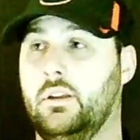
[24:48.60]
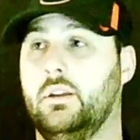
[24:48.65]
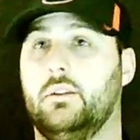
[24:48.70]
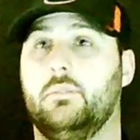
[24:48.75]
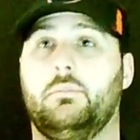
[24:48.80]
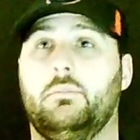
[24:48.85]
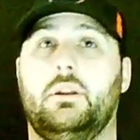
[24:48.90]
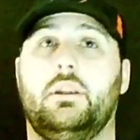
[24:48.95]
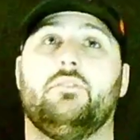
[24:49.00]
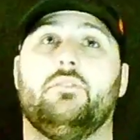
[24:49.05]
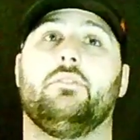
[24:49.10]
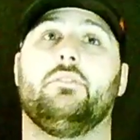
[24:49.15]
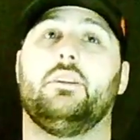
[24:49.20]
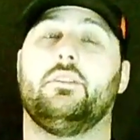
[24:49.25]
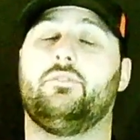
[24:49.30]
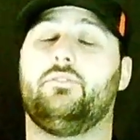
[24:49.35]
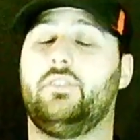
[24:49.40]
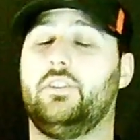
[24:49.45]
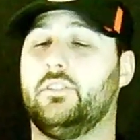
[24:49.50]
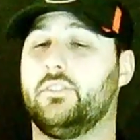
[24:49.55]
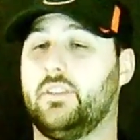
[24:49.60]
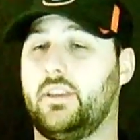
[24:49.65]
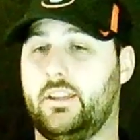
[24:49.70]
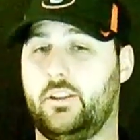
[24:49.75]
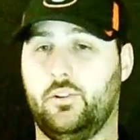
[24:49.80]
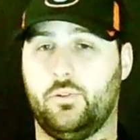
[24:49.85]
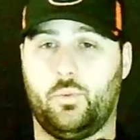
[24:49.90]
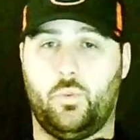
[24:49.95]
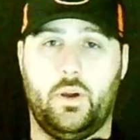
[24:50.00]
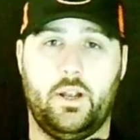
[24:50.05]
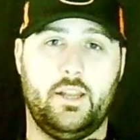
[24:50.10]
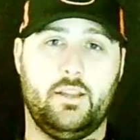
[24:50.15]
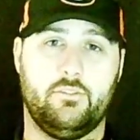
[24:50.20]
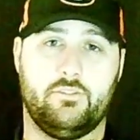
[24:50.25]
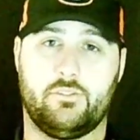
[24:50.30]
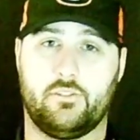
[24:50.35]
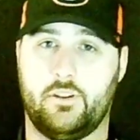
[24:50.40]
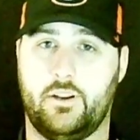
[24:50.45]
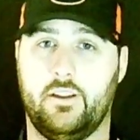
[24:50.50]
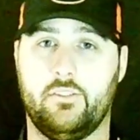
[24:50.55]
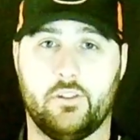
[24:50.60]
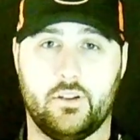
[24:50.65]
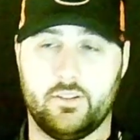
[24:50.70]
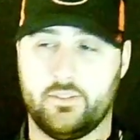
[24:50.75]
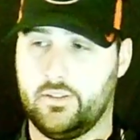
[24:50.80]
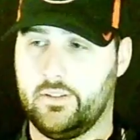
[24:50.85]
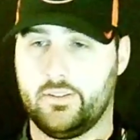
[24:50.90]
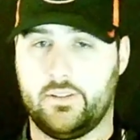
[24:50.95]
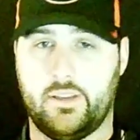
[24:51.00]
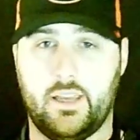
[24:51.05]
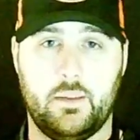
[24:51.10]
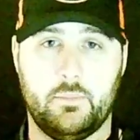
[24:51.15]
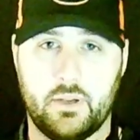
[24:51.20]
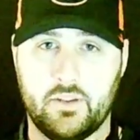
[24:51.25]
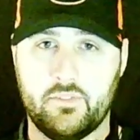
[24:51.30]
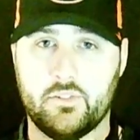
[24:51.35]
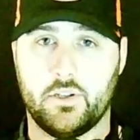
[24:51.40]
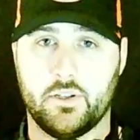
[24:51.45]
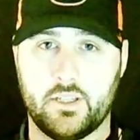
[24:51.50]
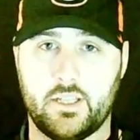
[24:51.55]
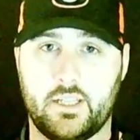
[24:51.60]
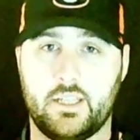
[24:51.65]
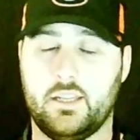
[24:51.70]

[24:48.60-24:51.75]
man, it feels like you're waiting forever. Is this game ever going to get